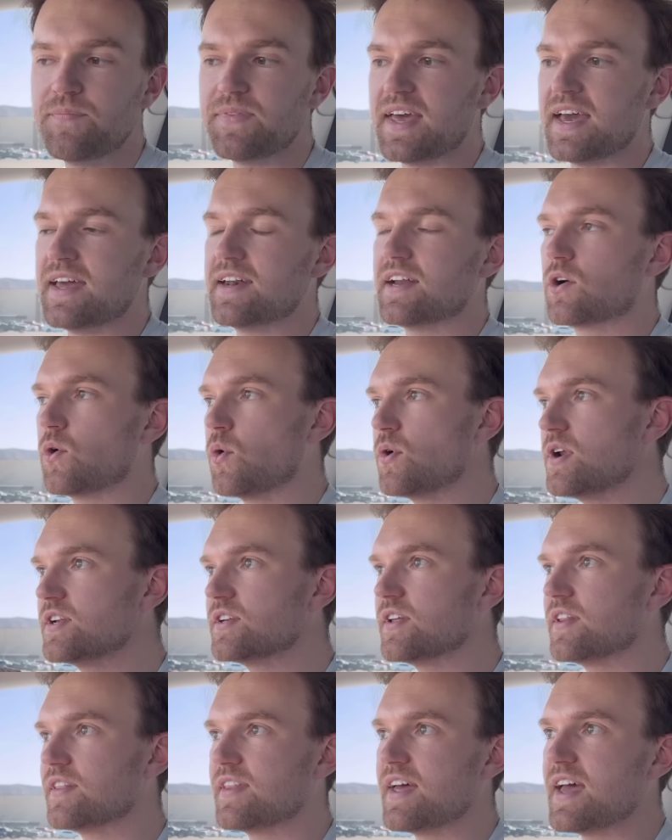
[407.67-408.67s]
And according
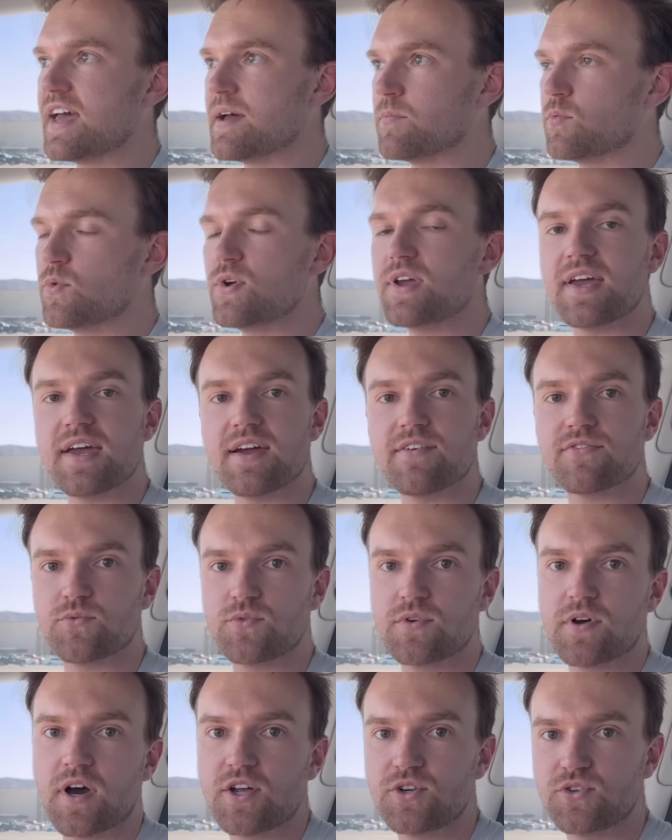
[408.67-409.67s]
to them, we have
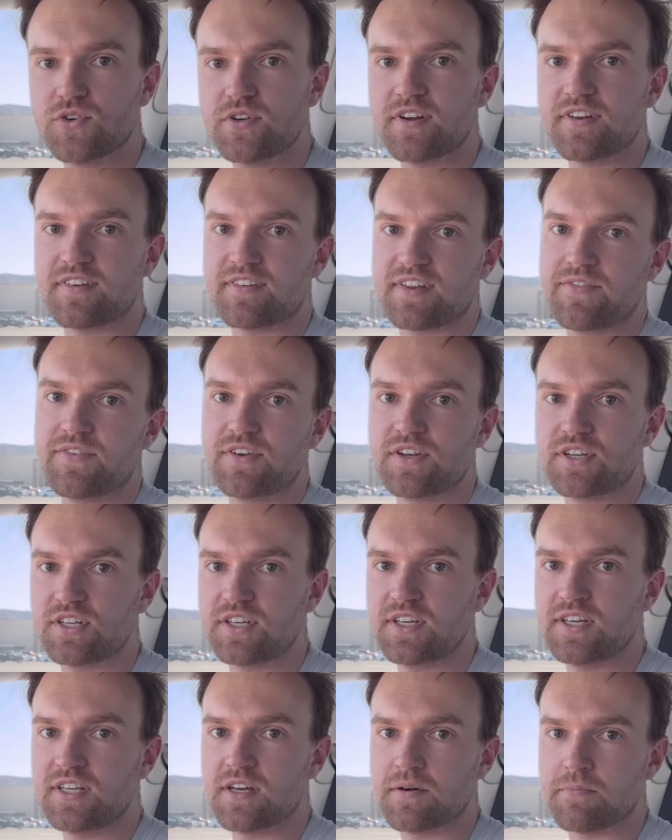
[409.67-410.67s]

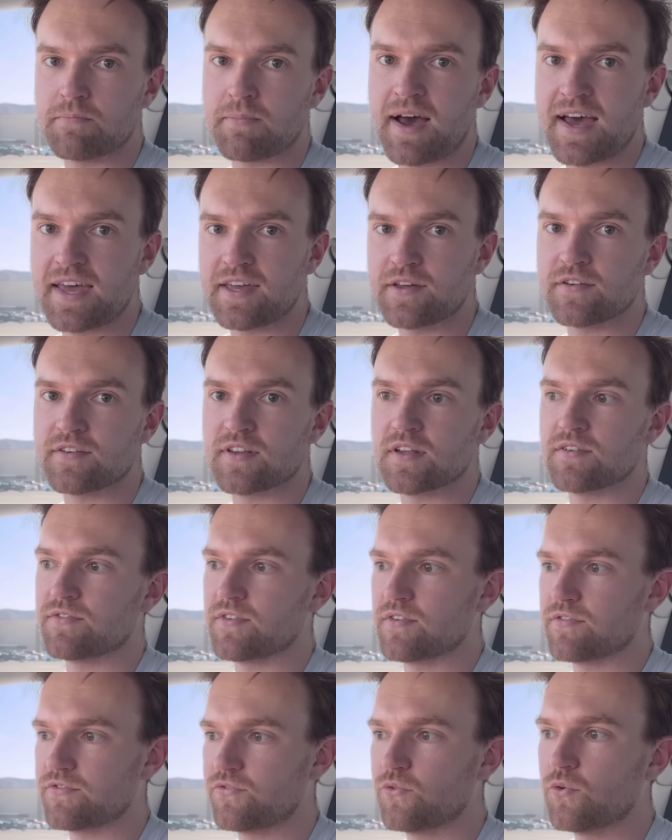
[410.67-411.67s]
317 miles of
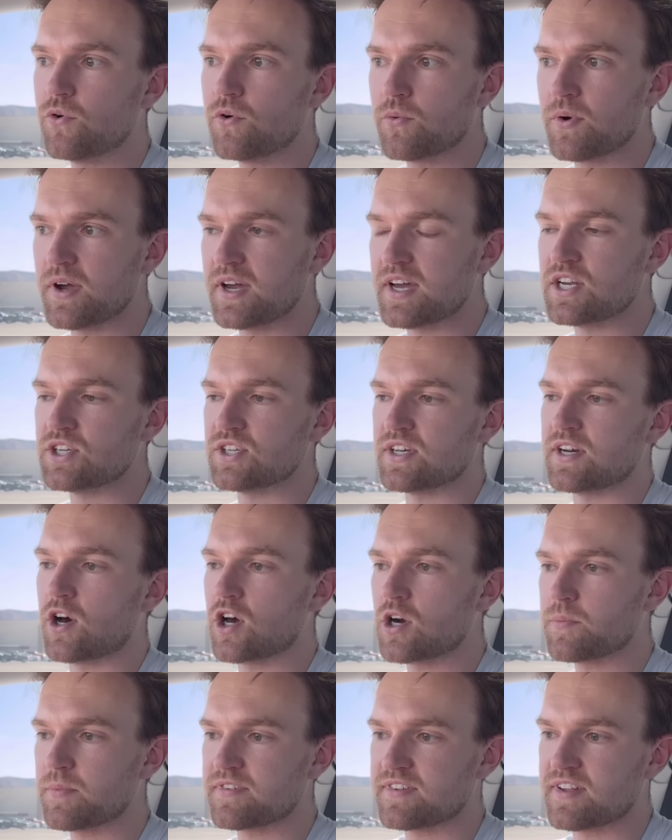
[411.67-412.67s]
full range at
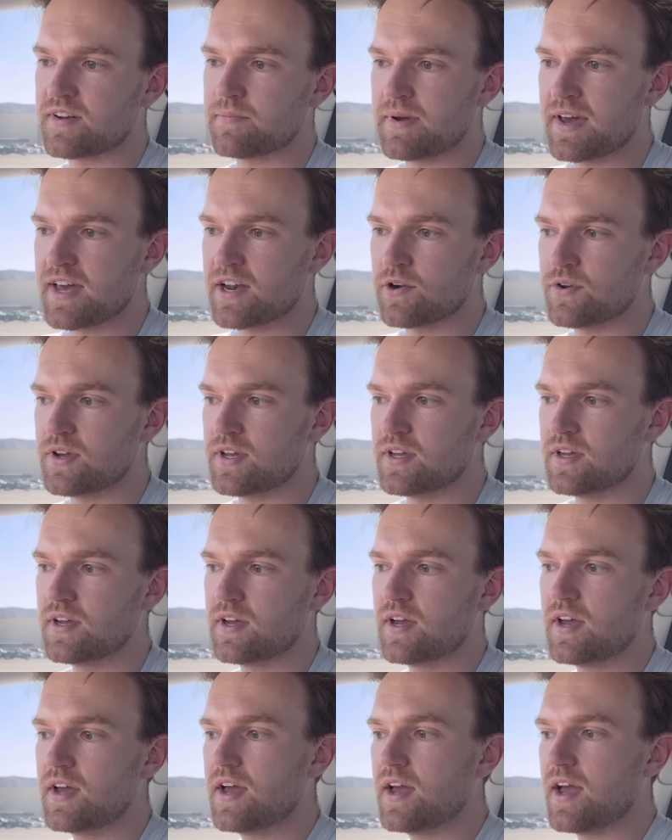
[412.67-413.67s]
100% battery
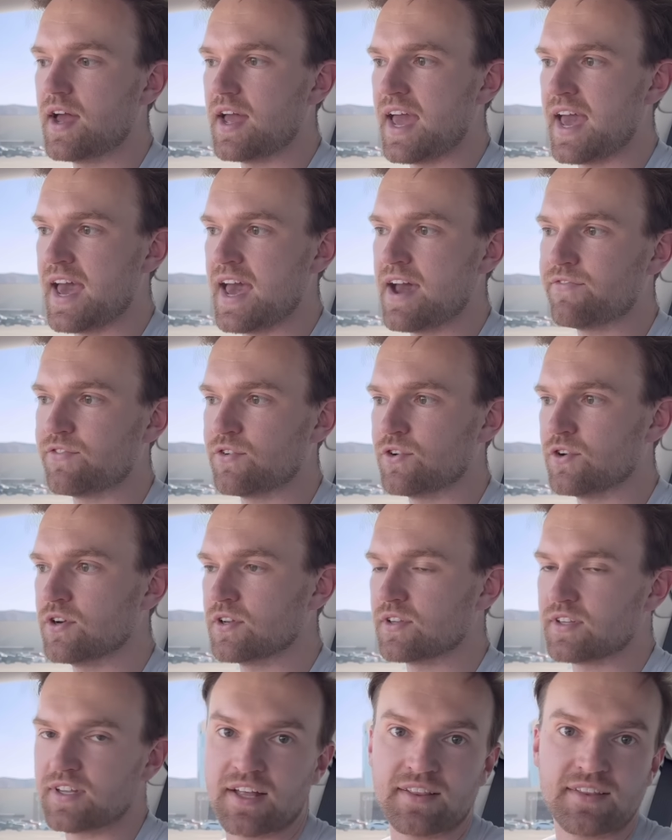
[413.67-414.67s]
after
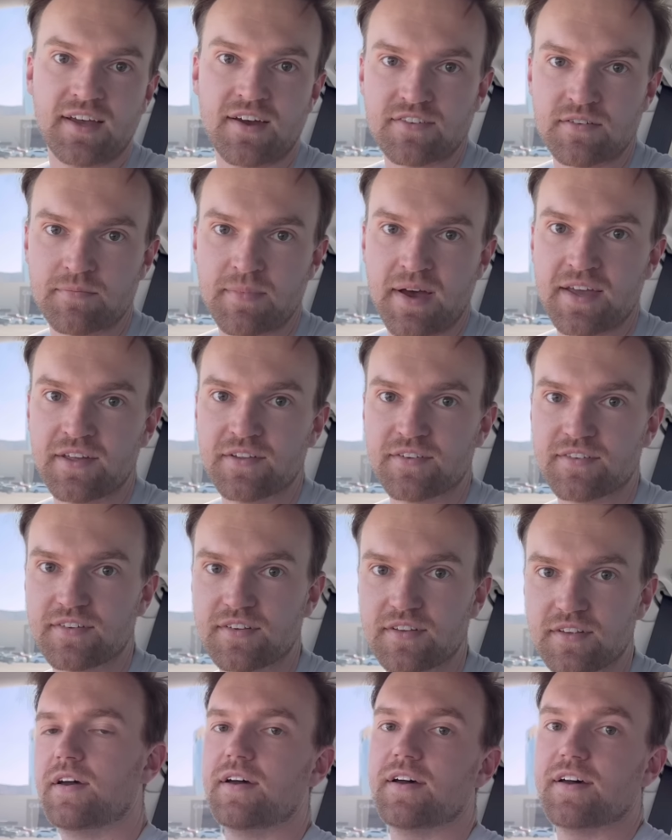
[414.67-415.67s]
10,000 miles.
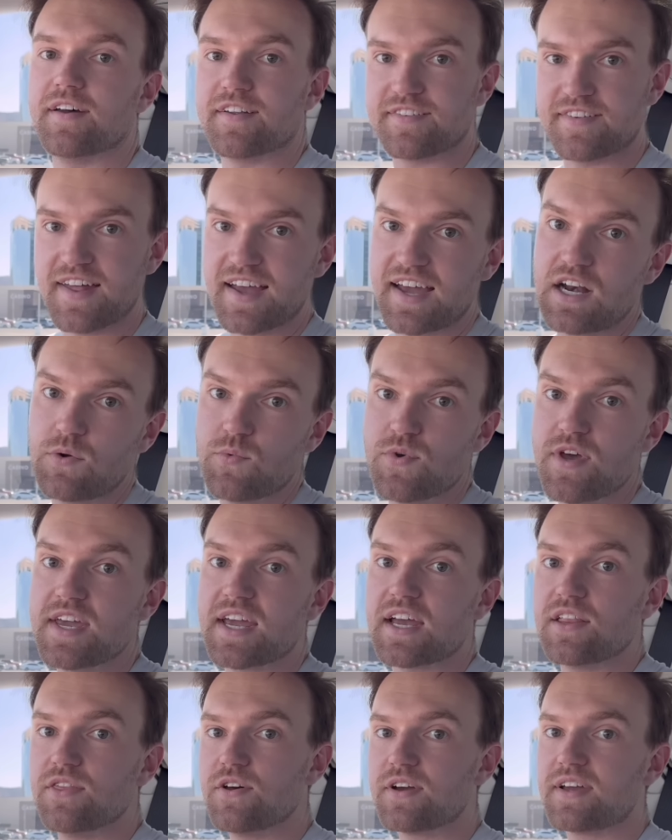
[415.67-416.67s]
A second way you
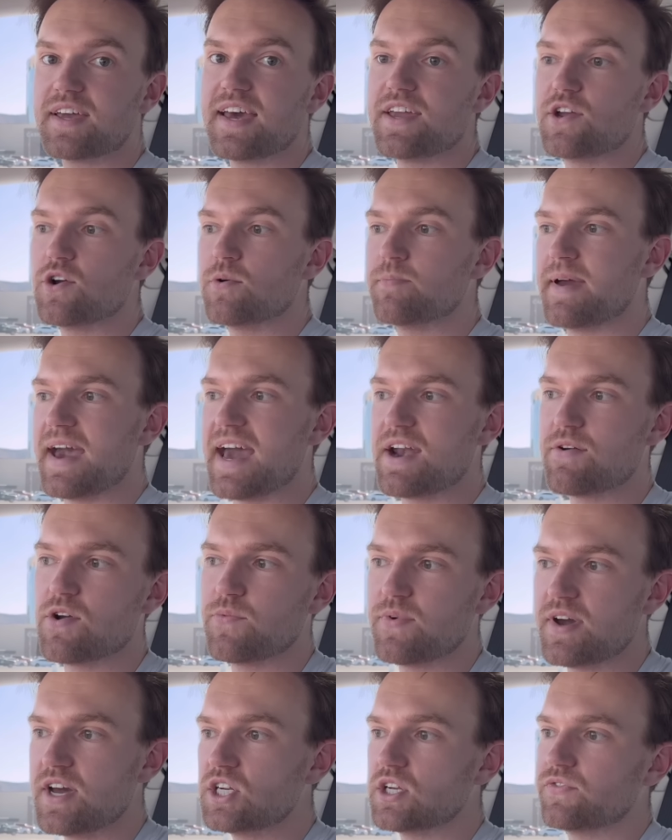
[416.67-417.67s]
can look at your battery
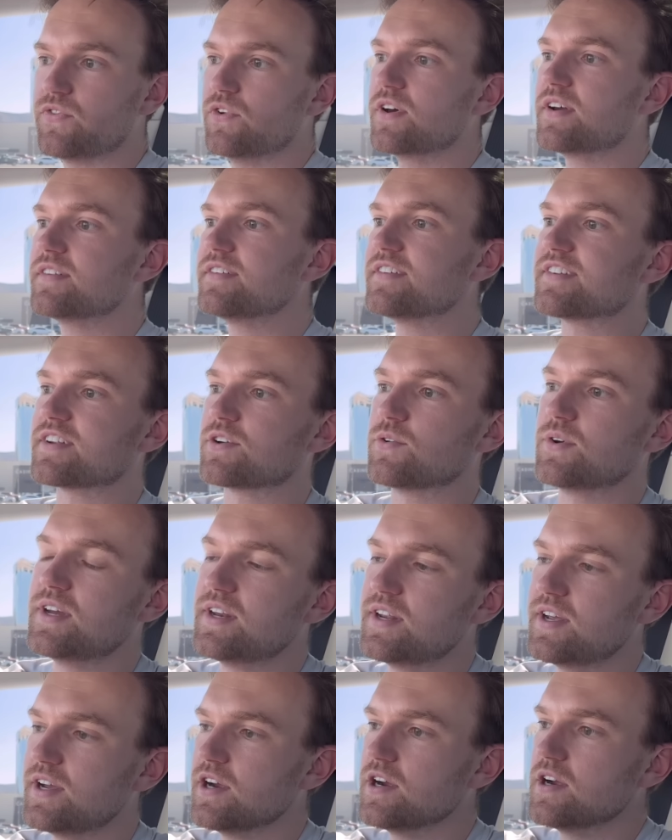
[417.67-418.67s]
range, if you look at the screen
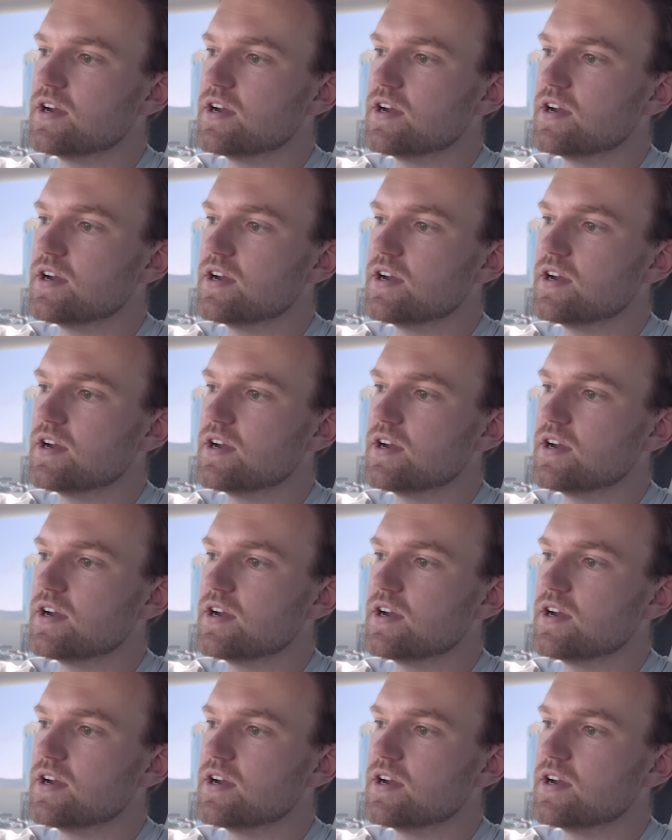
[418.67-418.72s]
here,